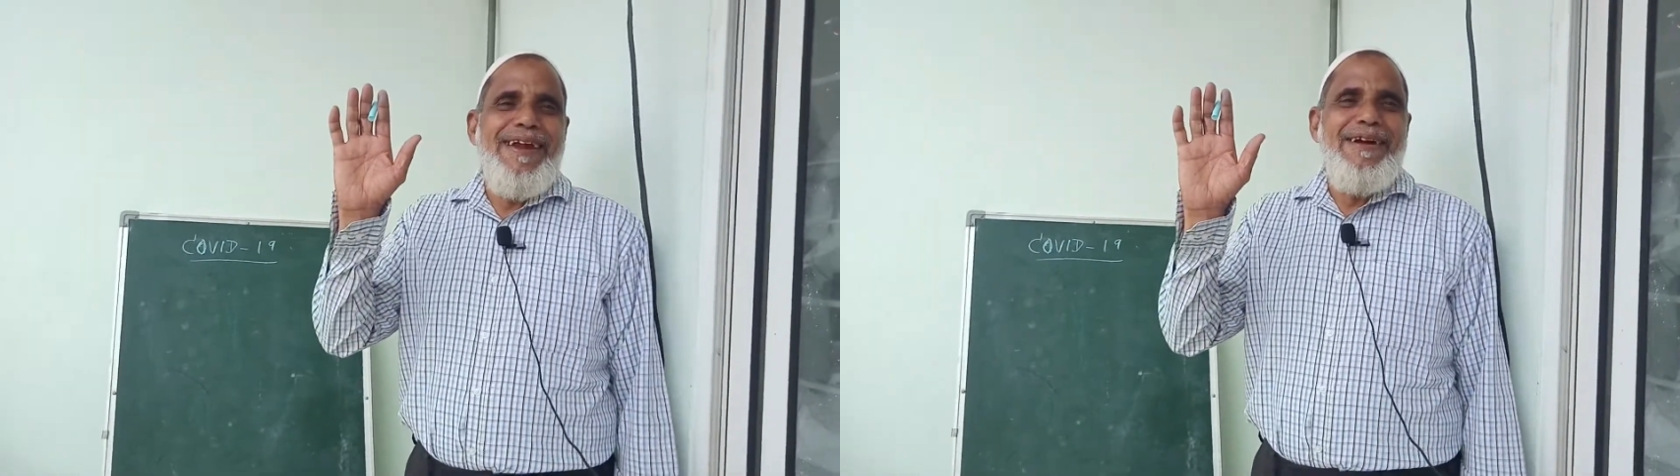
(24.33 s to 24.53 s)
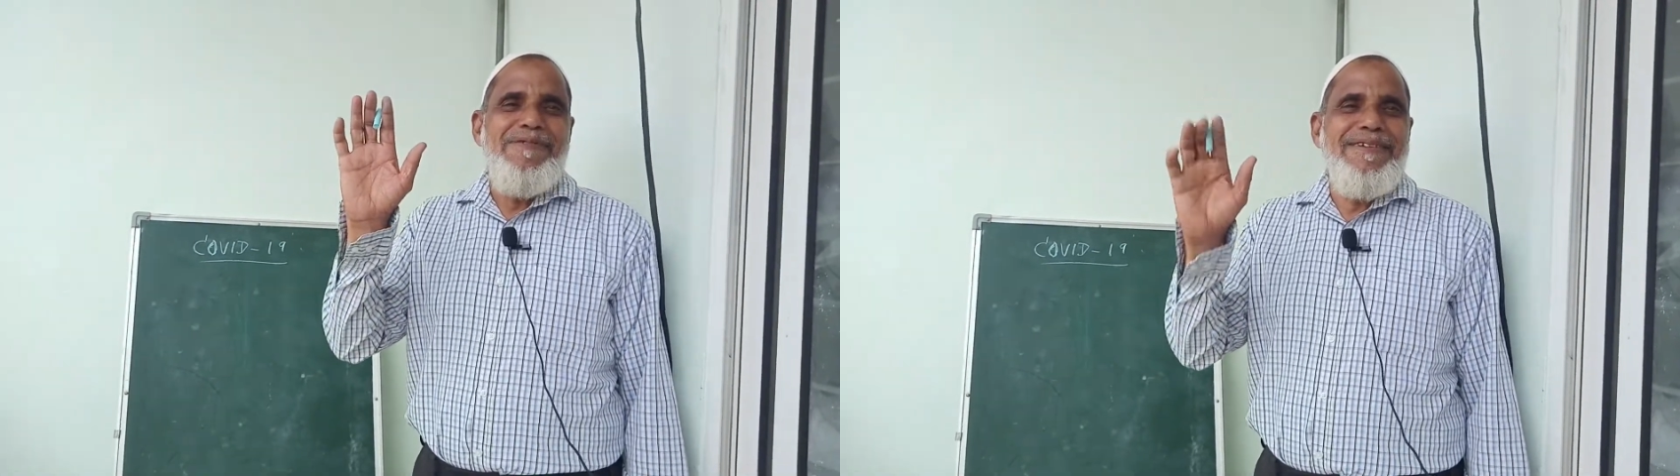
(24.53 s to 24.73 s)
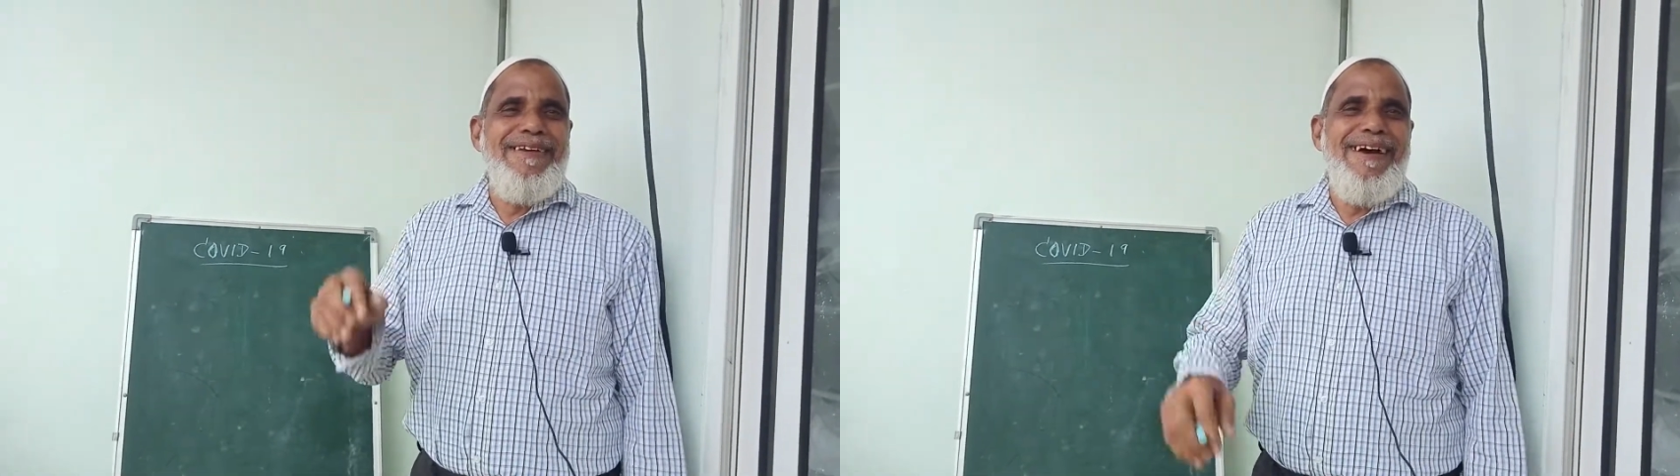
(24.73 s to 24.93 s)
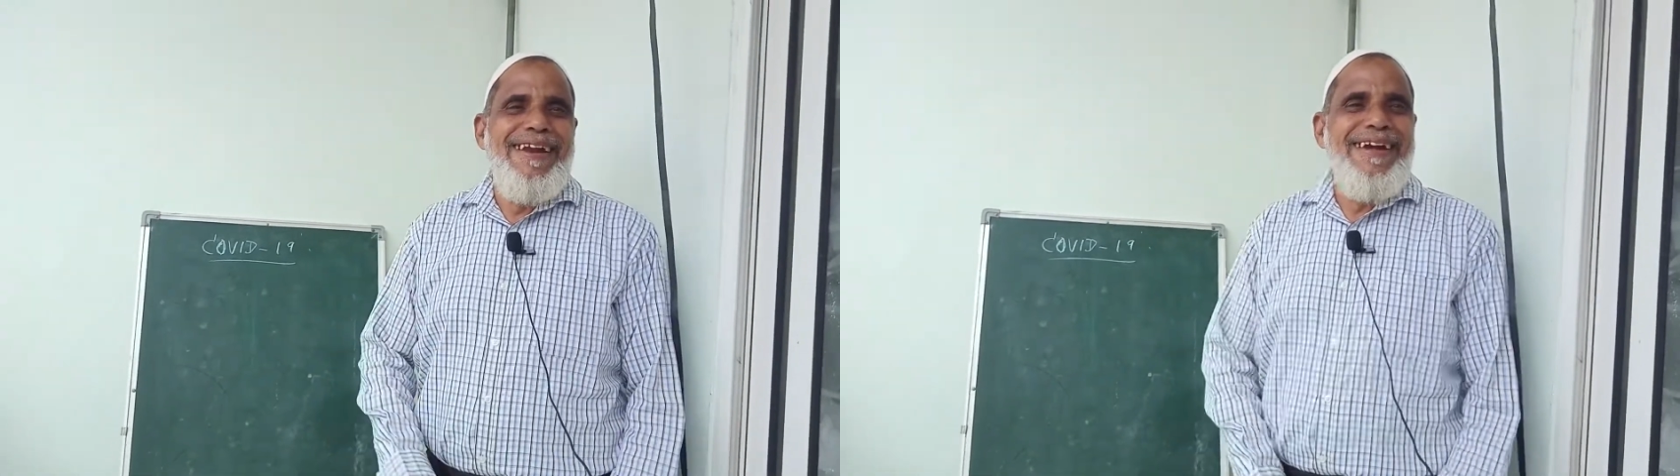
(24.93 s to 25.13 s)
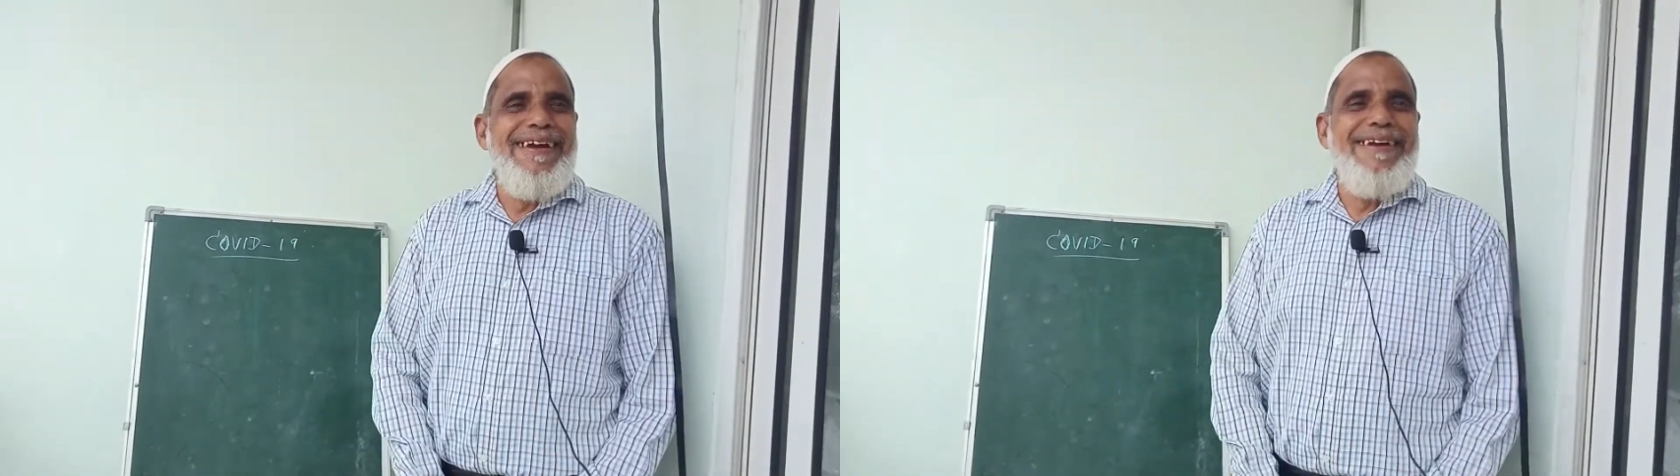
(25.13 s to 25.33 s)
Hafiz Khan,
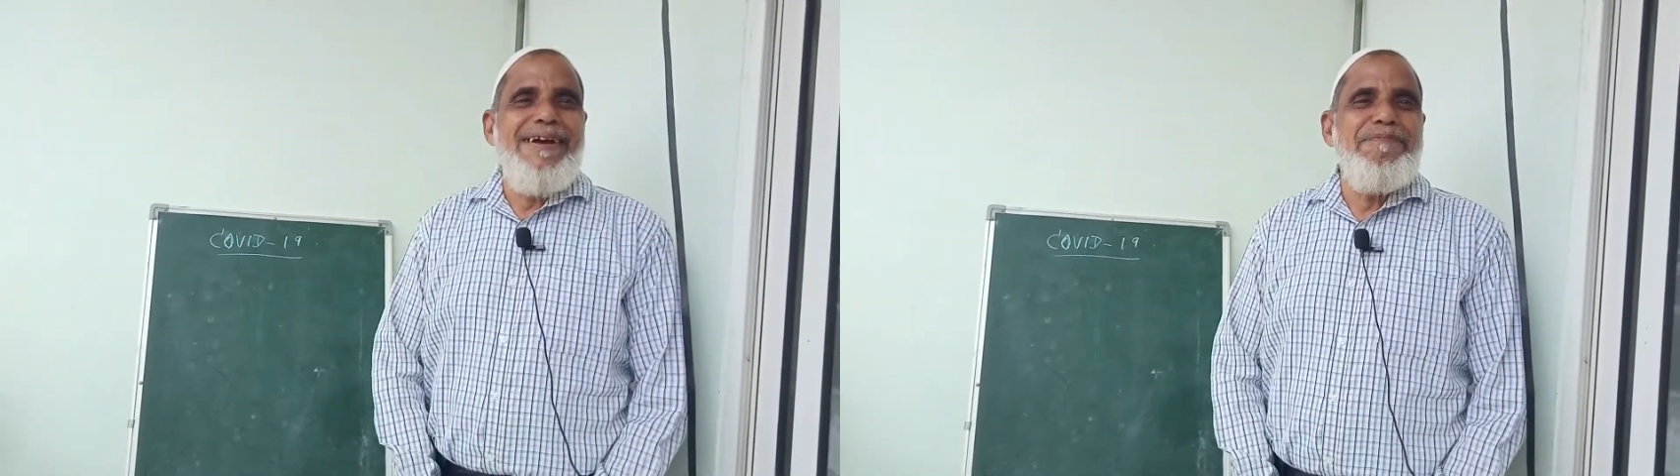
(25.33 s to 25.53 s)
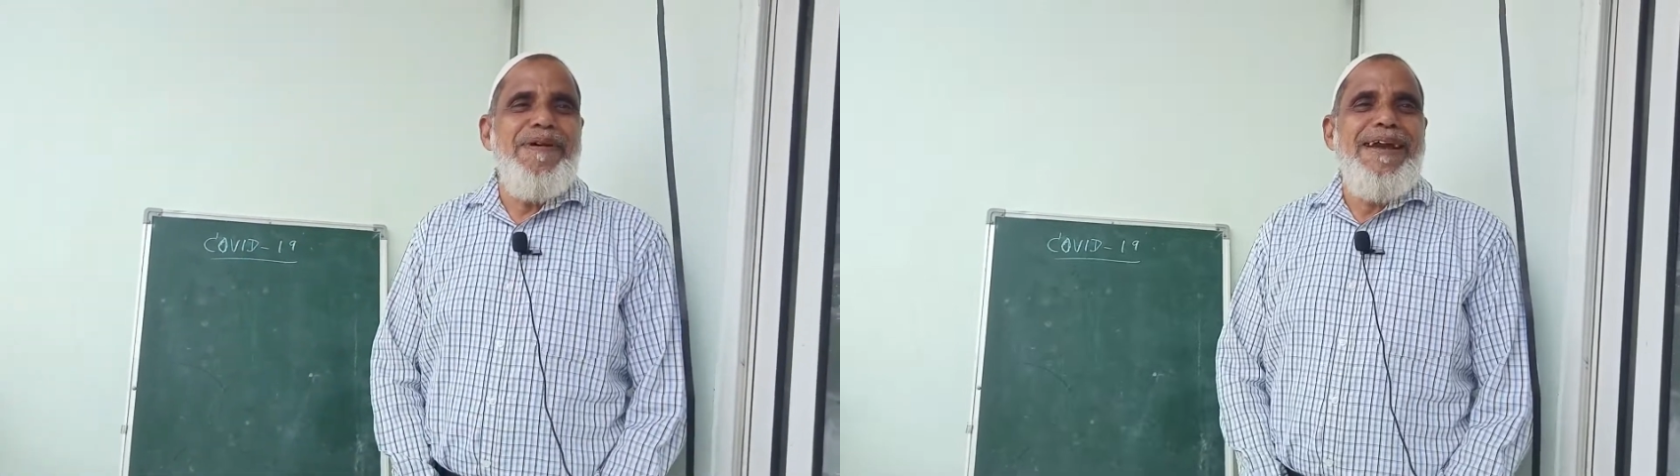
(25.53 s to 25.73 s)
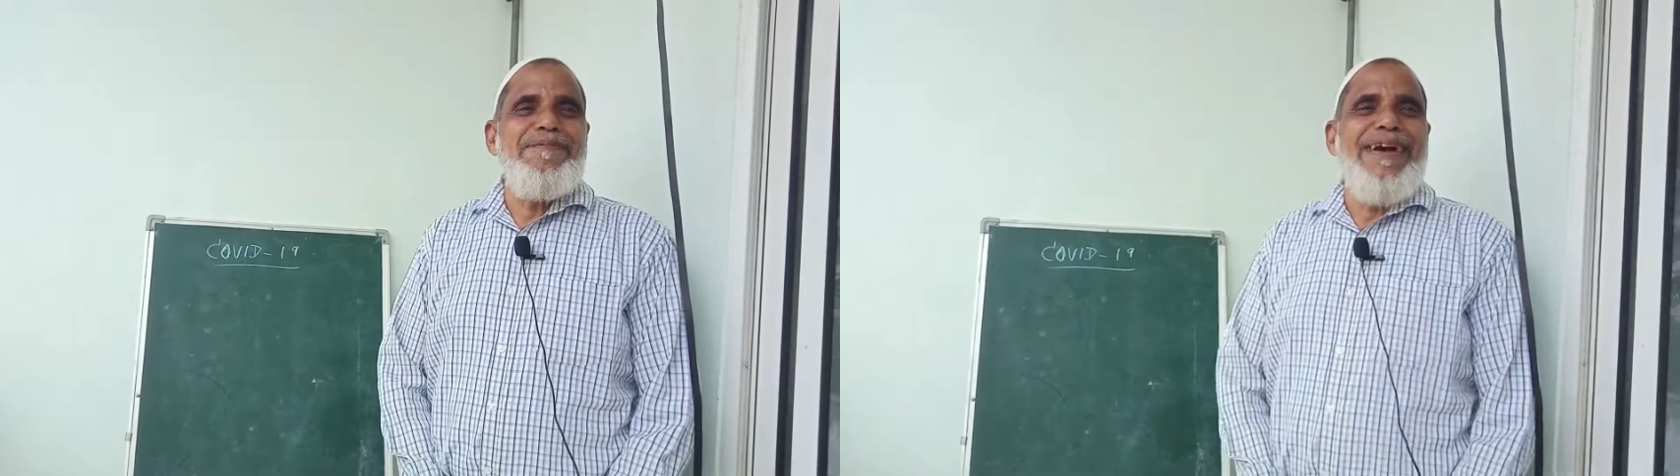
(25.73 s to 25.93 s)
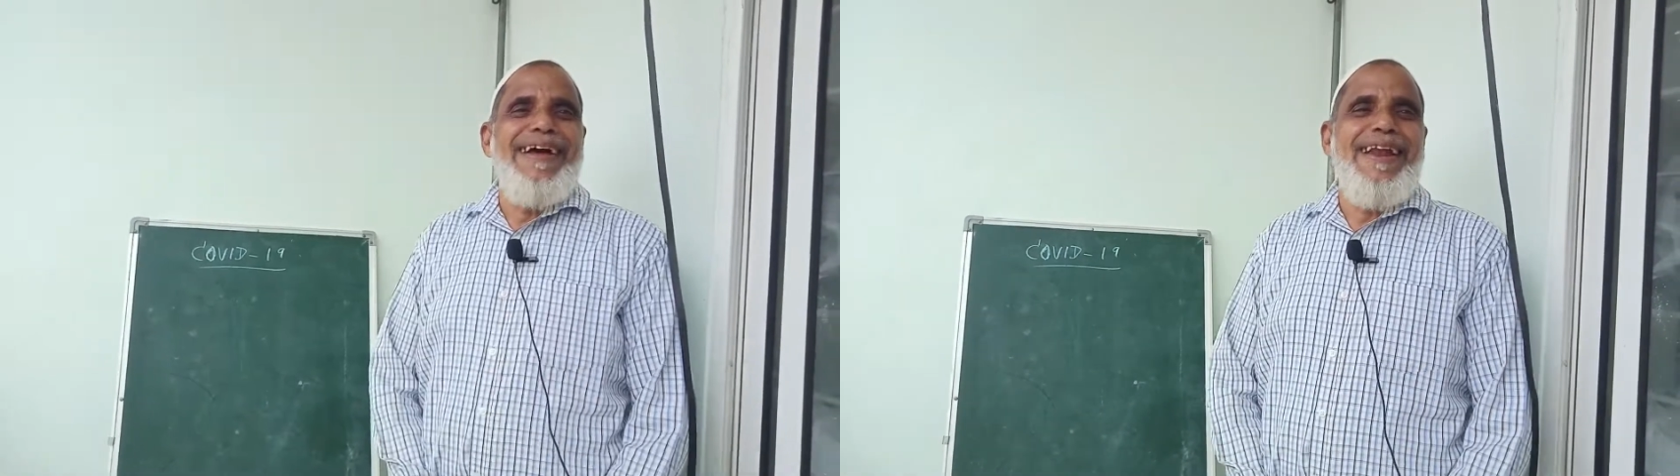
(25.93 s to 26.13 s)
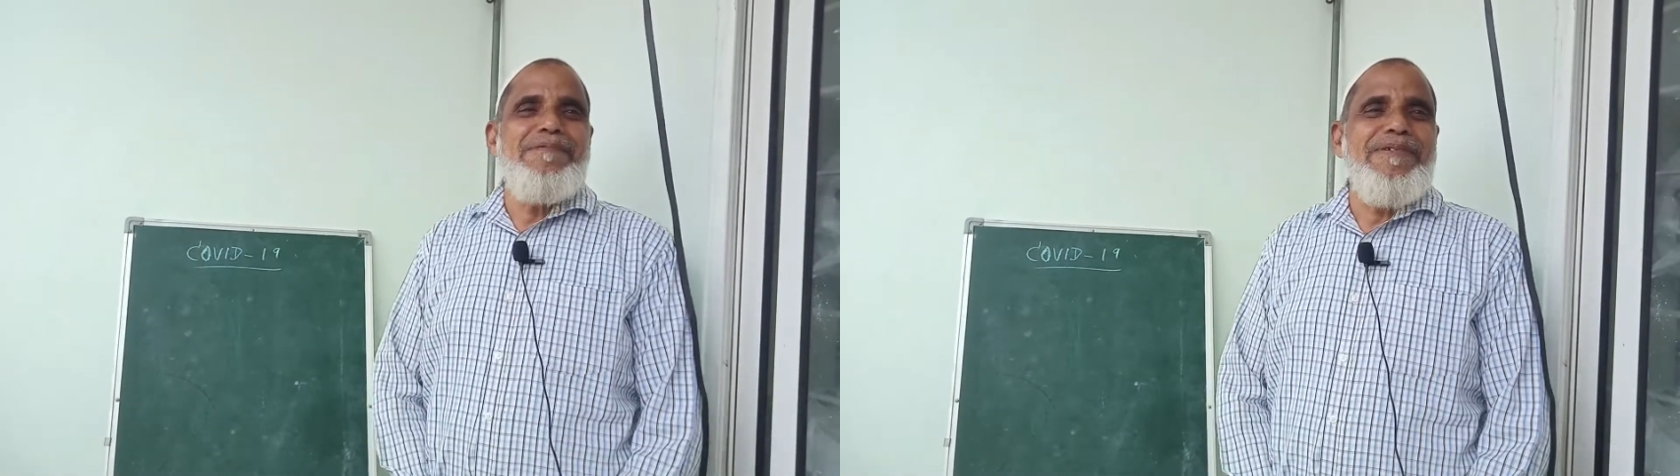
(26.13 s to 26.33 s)
retired
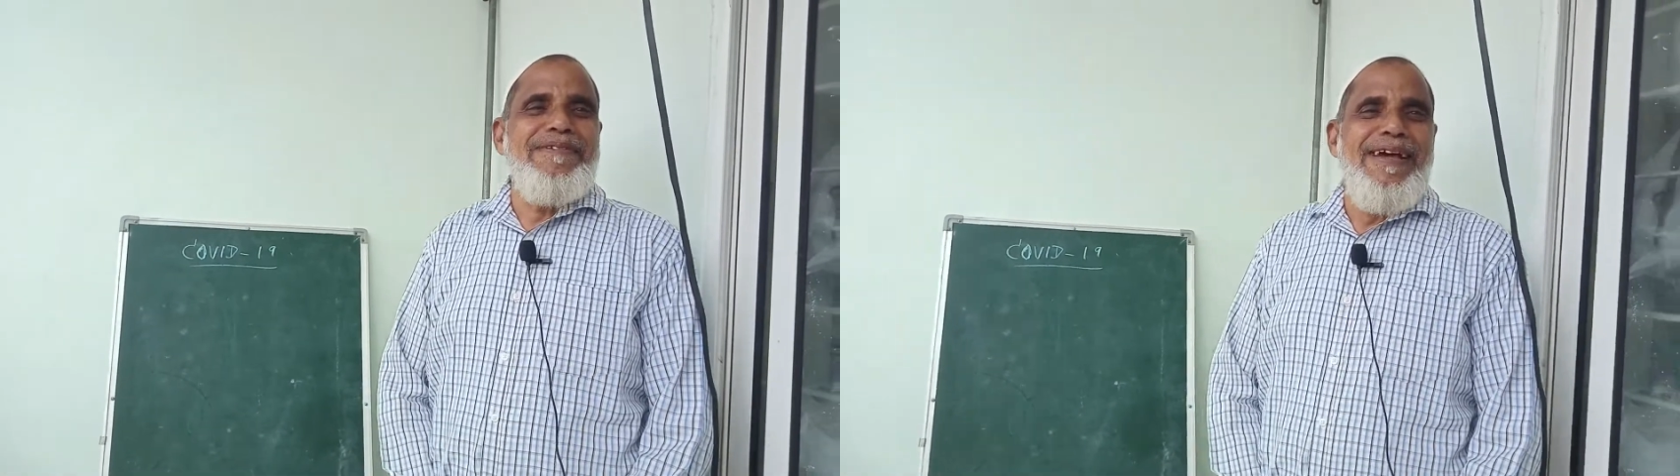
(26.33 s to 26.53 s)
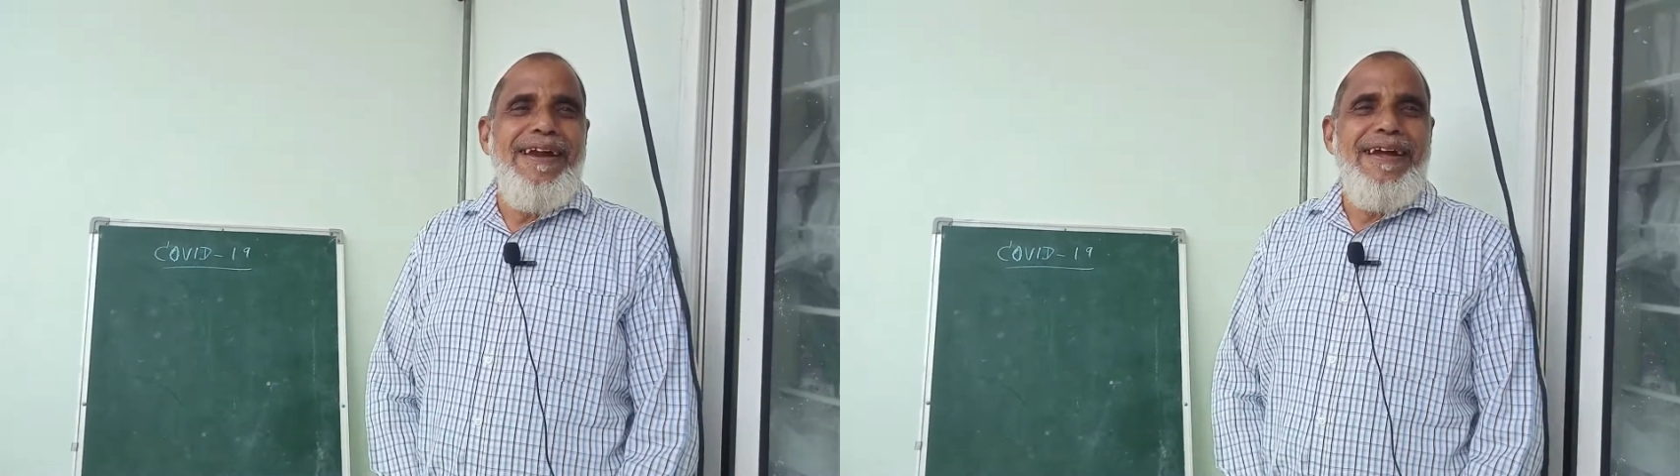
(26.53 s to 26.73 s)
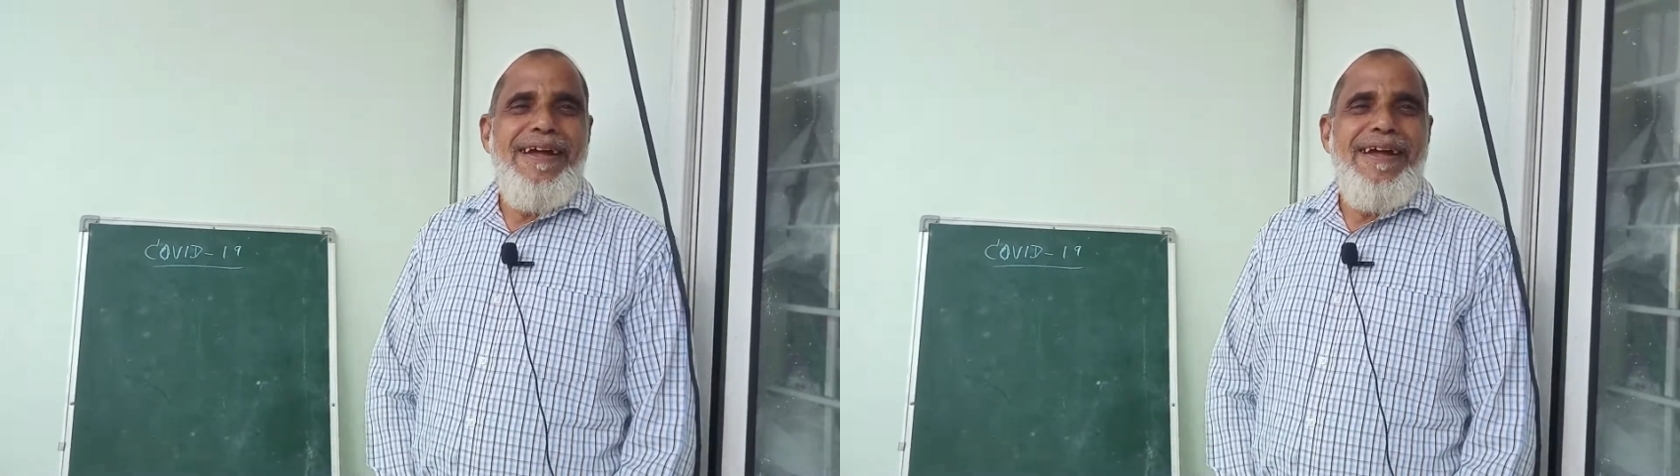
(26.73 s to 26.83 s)
paramedical officer.